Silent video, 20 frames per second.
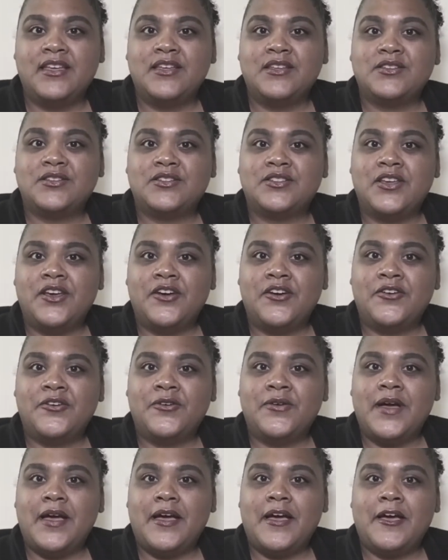
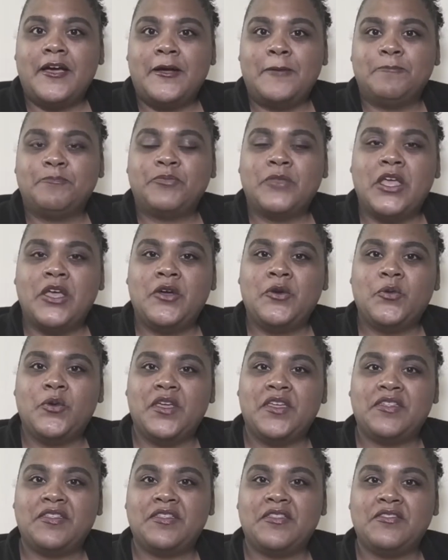So
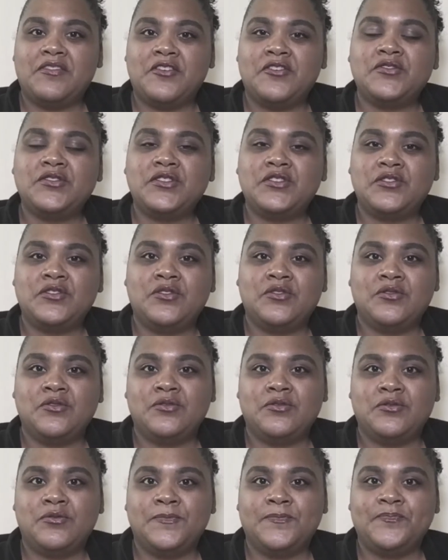with those
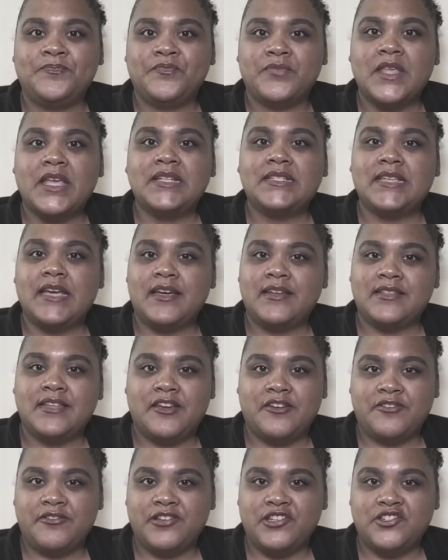two
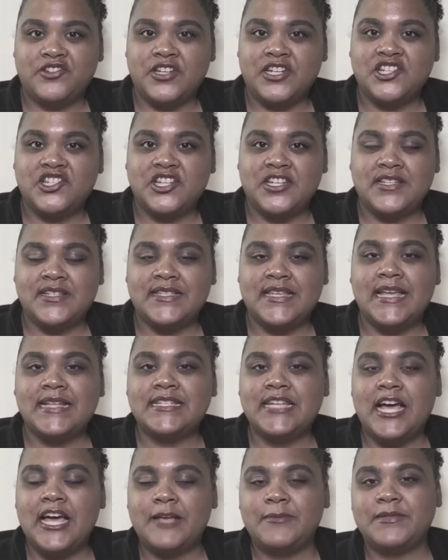dietary restrictions, at
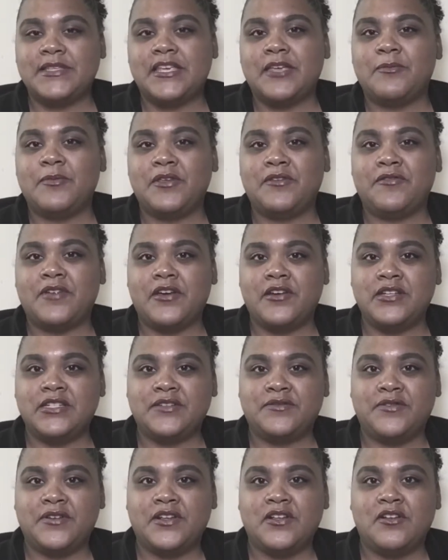times it can be very
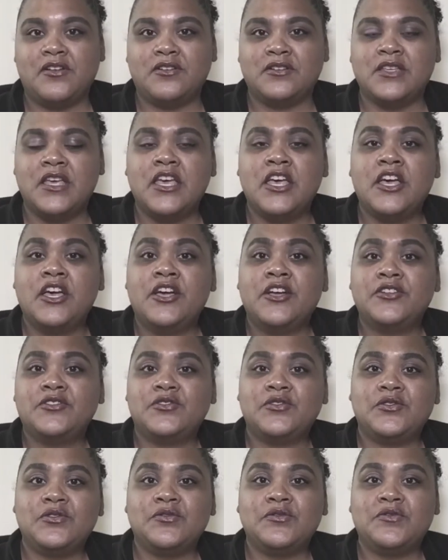difficult
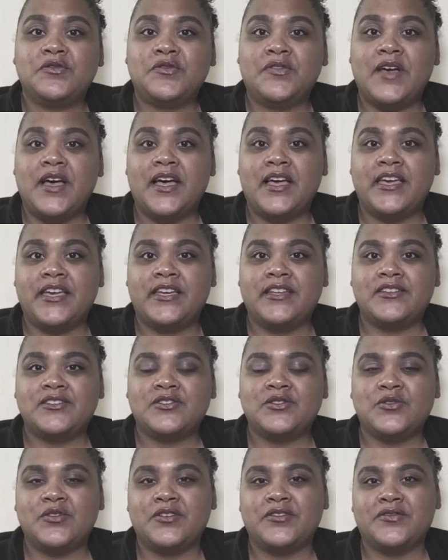to find
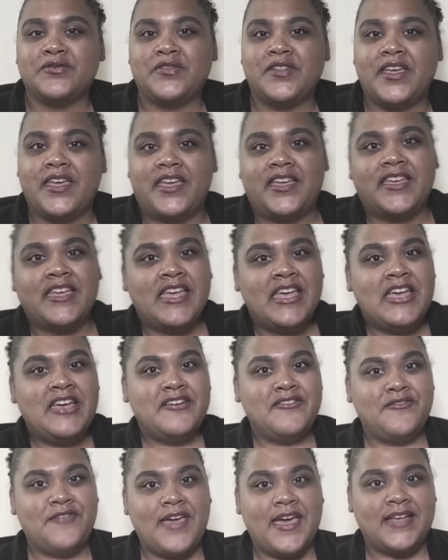sort of like
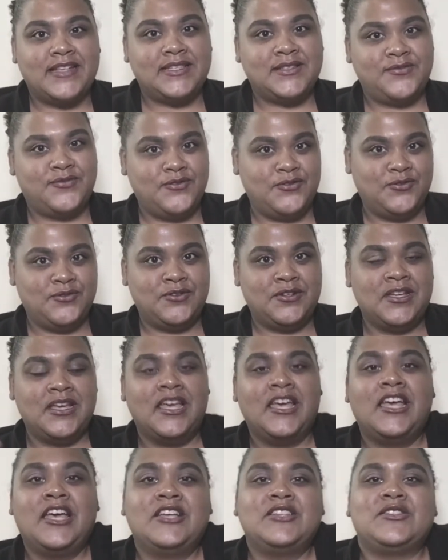fast food.
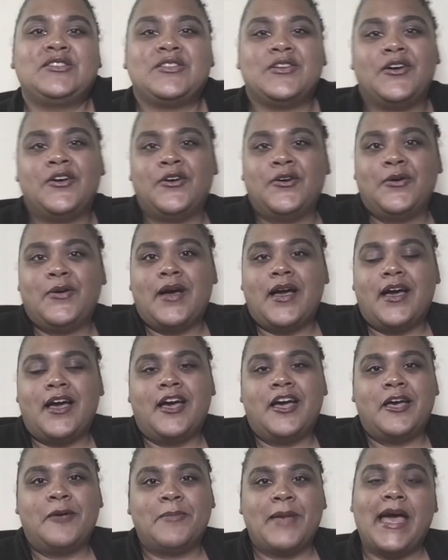So
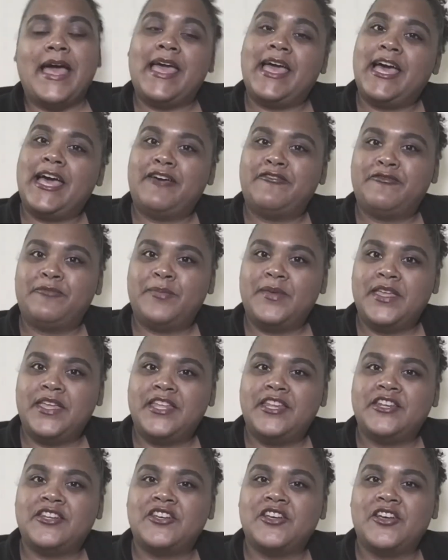I have
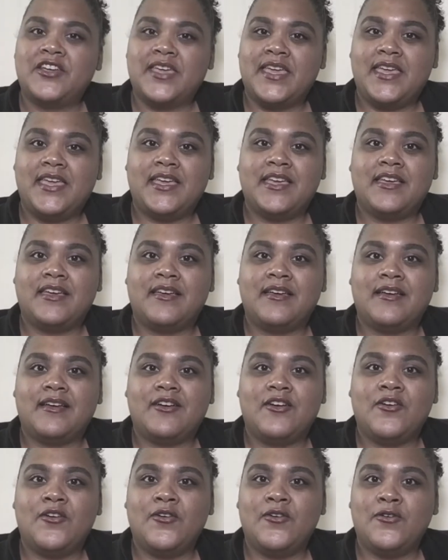been cooking
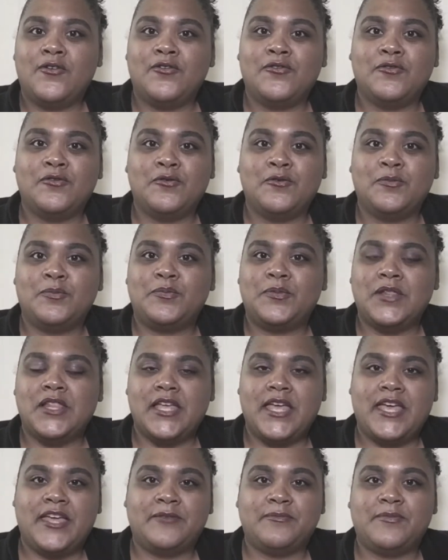whole
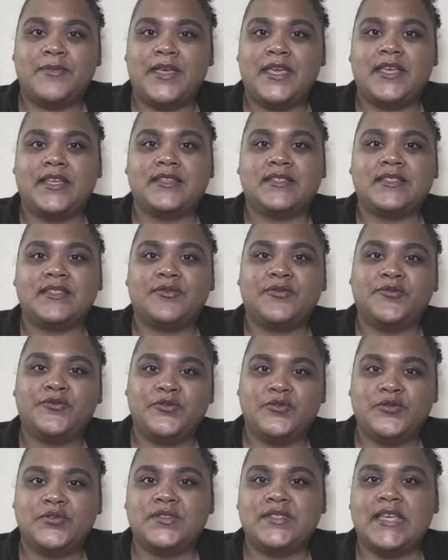plant-based
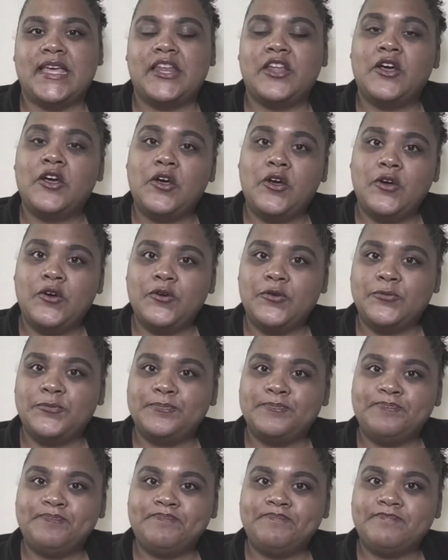foods at
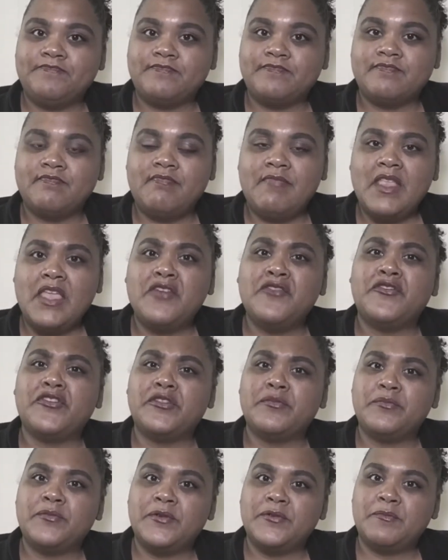home for the
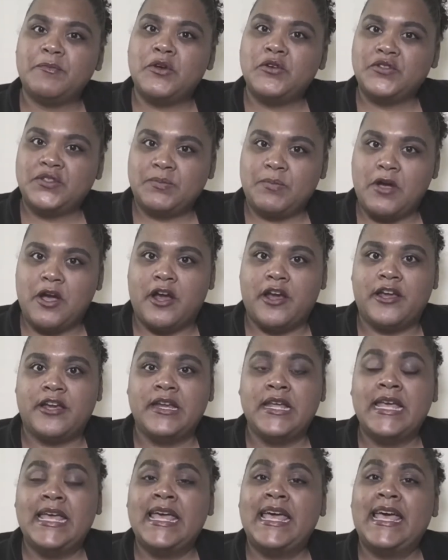most part.
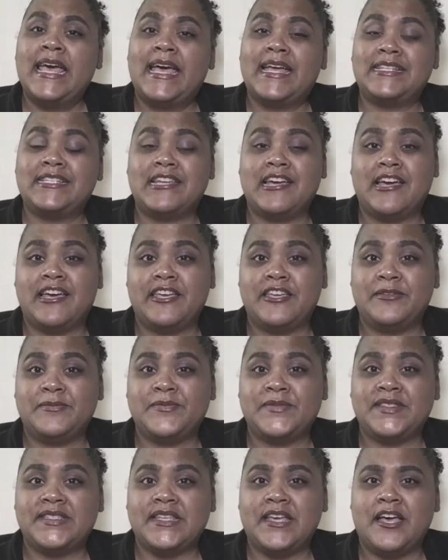At
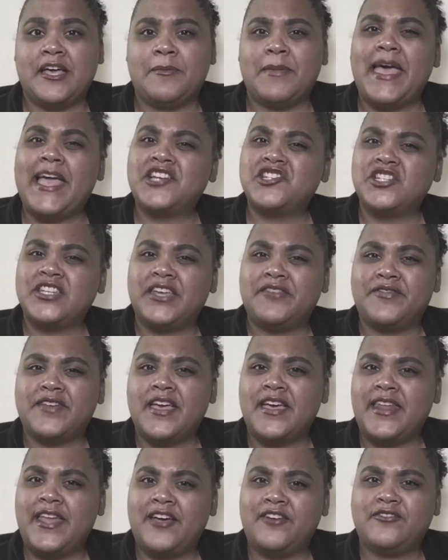times, actually I've
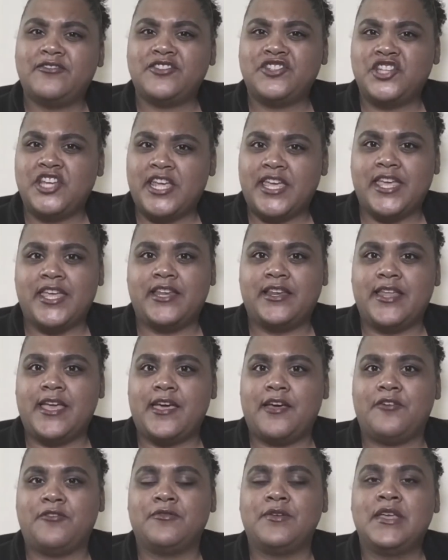cut out chicken
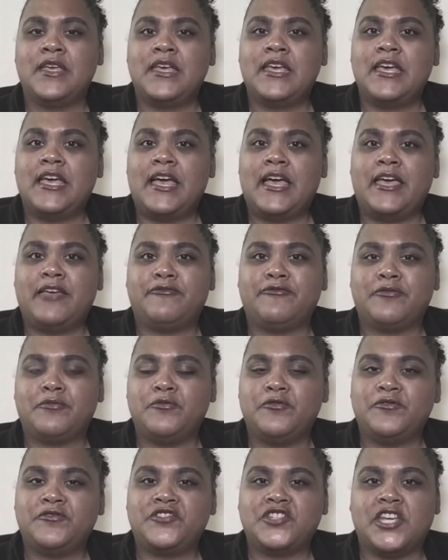now. I've
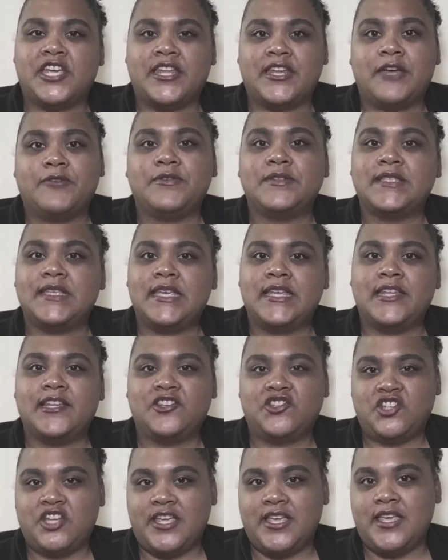removed chicken. I was eating
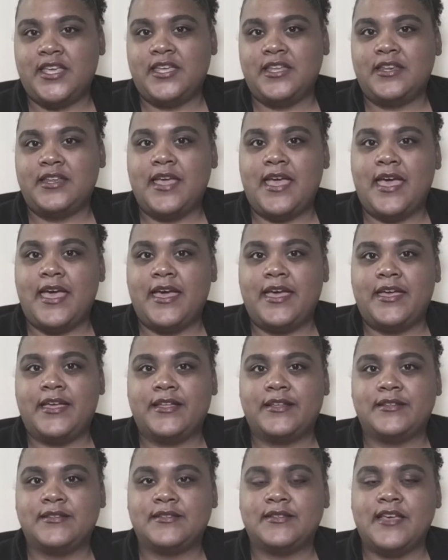chicken
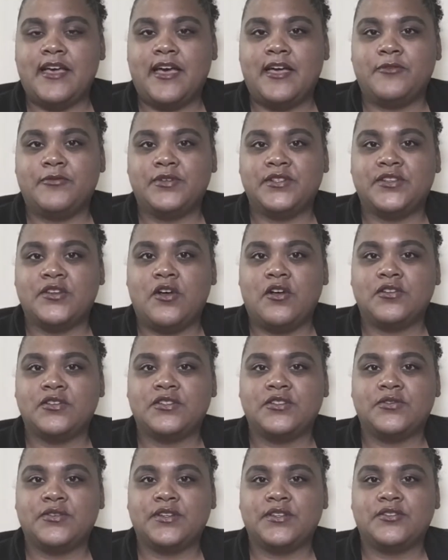and I was
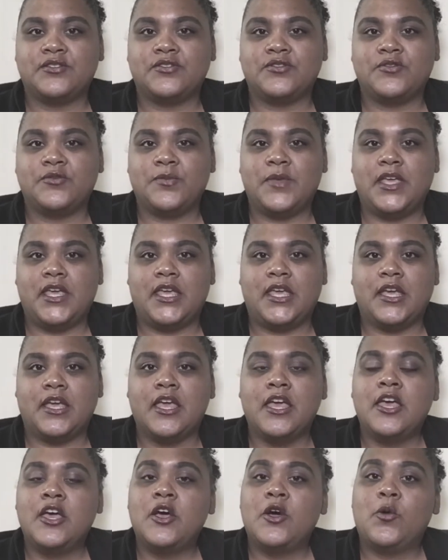also consuming
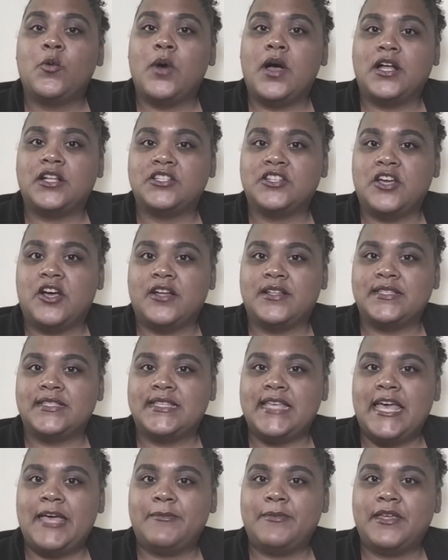wild-caught
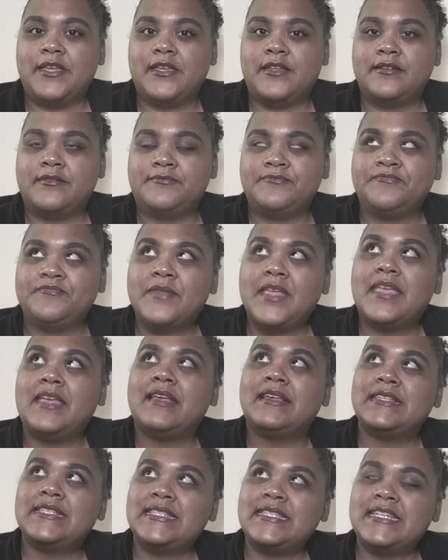salmon.
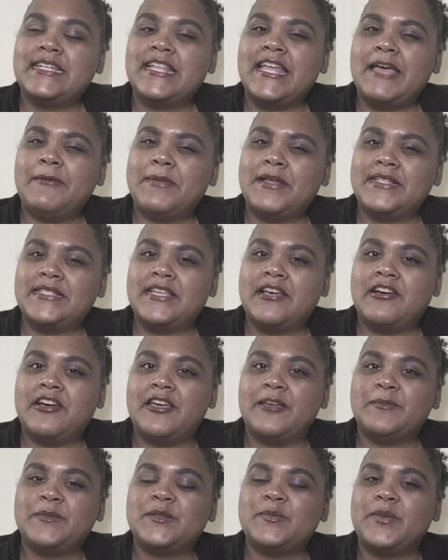Still am at
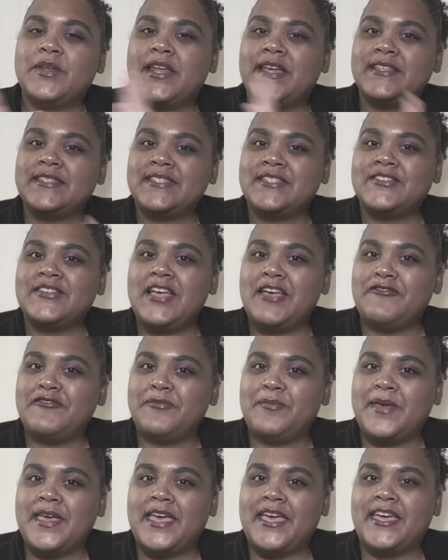times, but I still have a
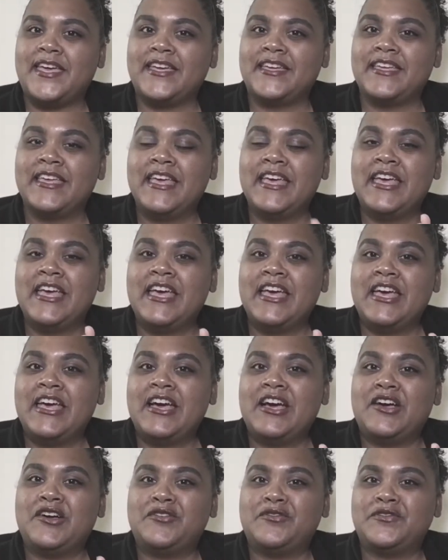bag
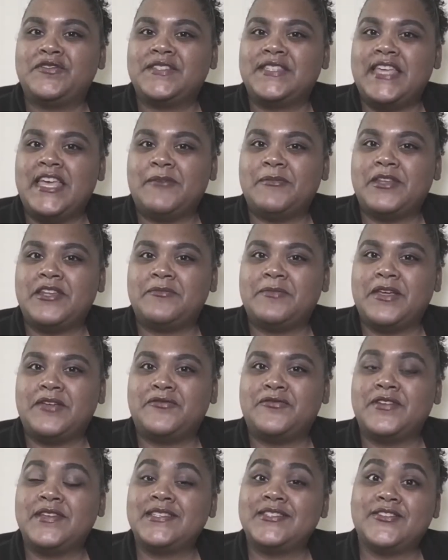of salmon in my
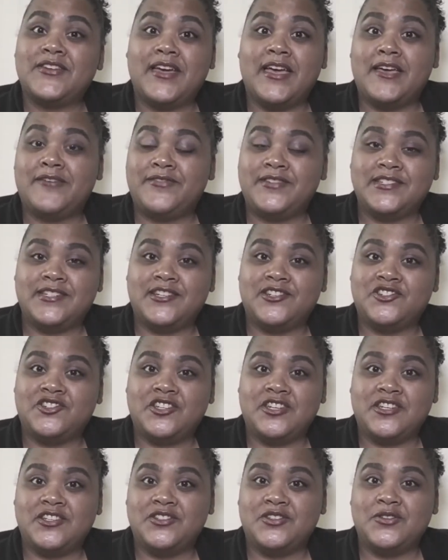freezer. I haven't touched it
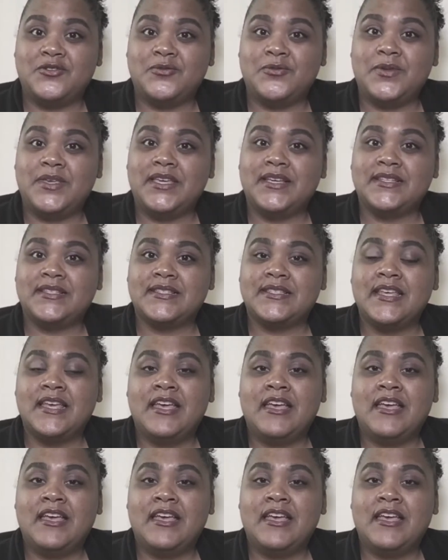in 2 weeks.